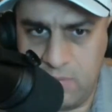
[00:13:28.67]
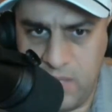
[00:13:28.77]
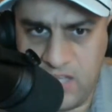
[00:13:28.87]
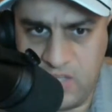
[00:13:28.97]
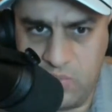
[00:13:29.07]
to
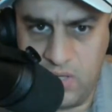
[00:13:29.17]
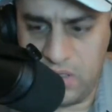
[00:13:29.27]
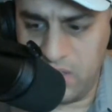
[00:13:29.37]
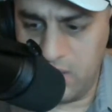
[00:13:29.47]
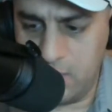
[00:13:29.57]
keep pace
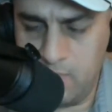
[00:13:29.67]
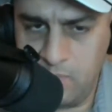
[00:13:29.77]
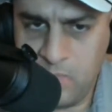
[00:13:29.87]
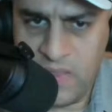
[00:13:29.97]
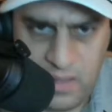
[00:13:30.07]
with
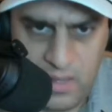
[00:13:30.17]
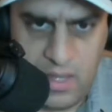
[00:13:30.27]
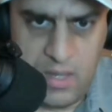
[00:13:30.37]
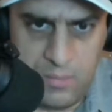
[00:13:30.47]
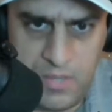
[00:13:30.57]

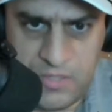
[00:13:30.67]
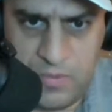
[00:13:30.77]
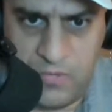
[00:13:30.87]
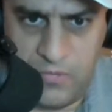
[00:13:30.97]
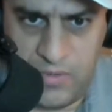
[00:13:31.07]

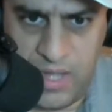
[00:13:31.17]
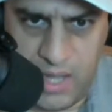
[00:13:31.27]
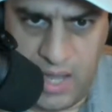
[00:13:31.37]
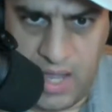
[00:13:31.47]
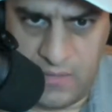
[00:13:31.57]
Pittsburgh for
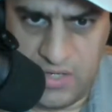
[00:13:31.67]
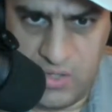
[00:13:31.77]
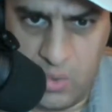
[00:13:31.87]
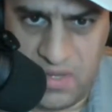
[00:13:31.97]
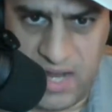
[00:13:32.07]
the
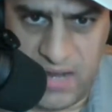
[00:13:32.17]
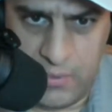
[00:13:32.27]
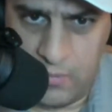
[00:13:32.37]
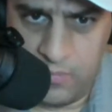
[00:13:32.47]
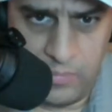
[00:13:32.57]
AFC North
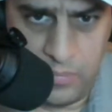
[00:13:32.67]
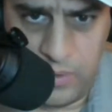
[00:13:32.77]
title.